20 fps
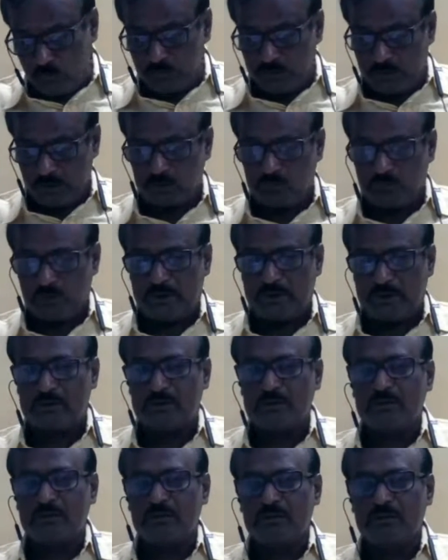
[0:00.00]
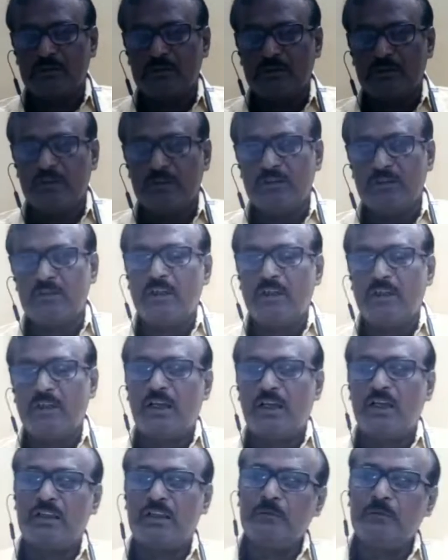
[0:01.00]
without warrant,
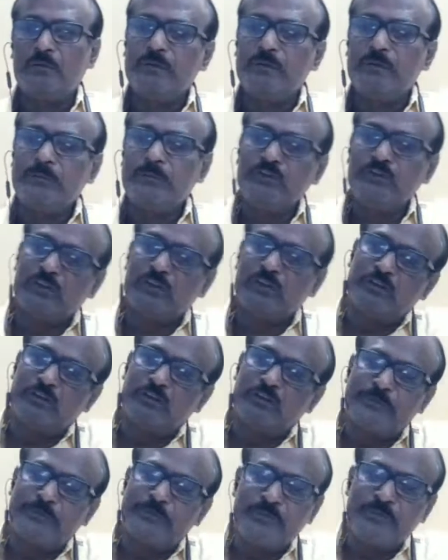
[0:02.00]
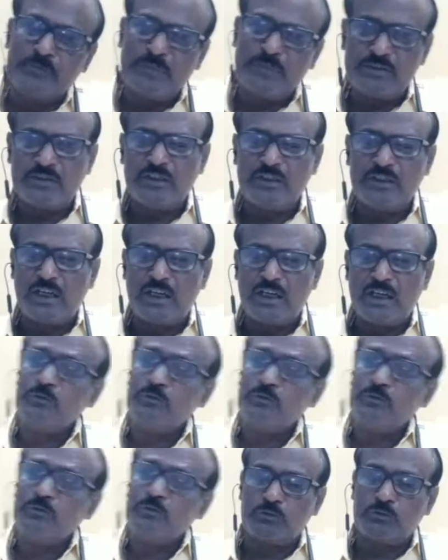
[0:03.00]
either from the order from the magistrate and
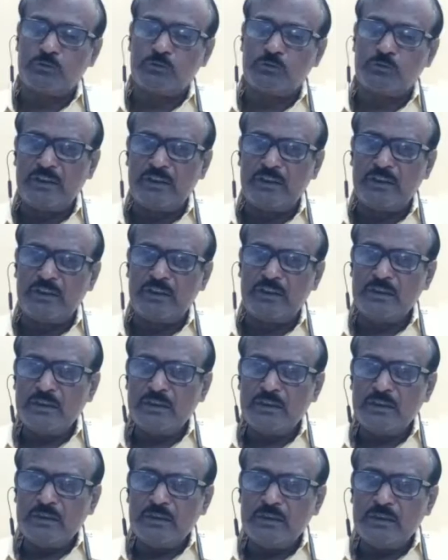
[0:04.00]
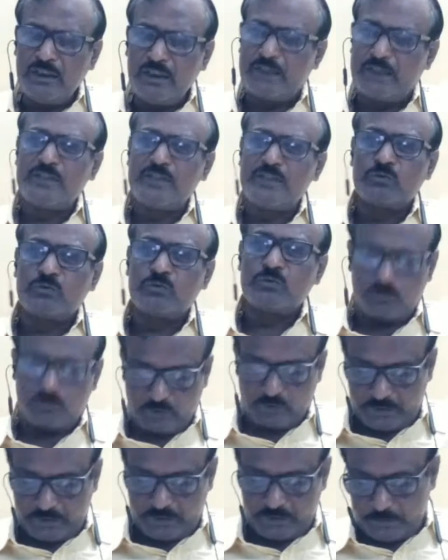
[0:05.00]
without warrant, can arrest without
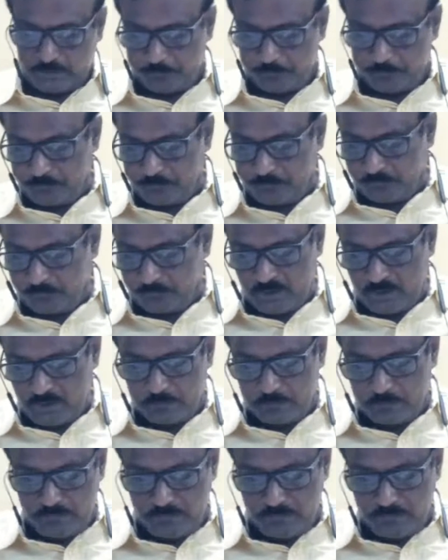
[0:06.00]
warrant. May